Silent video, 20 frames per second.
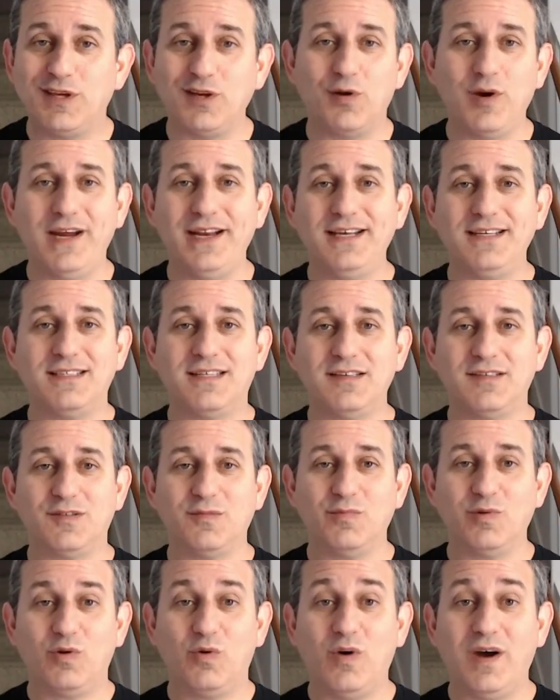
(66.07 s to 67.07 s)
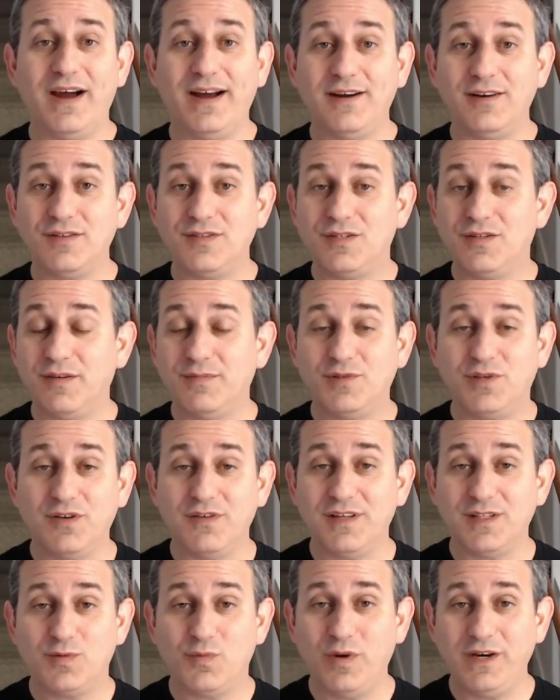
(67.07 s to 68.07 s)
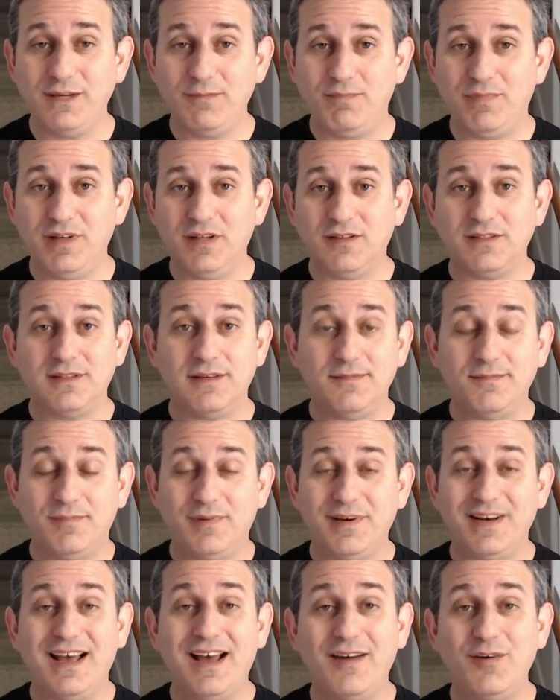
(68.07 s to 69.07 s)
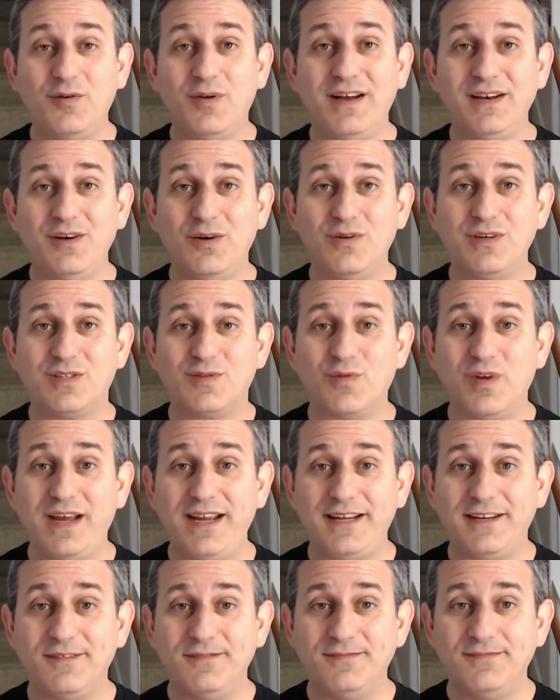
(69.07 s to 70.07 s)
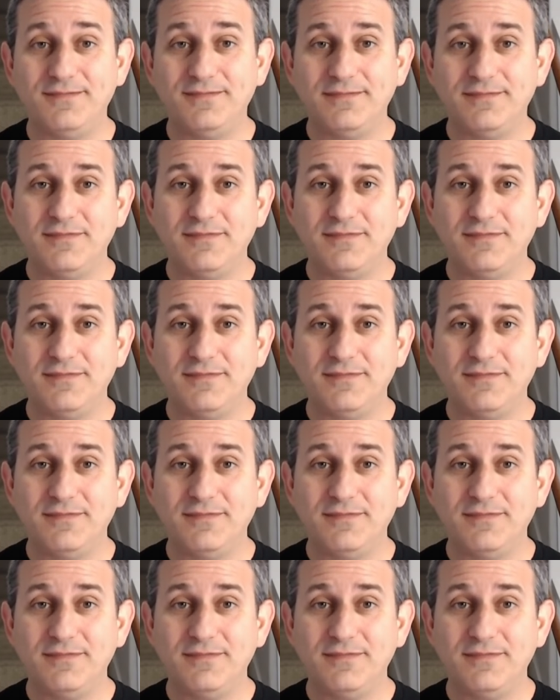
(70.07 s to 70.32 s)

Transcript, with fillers: what the grading system requires, so I'm sure that's what he built. But how do I know it's right?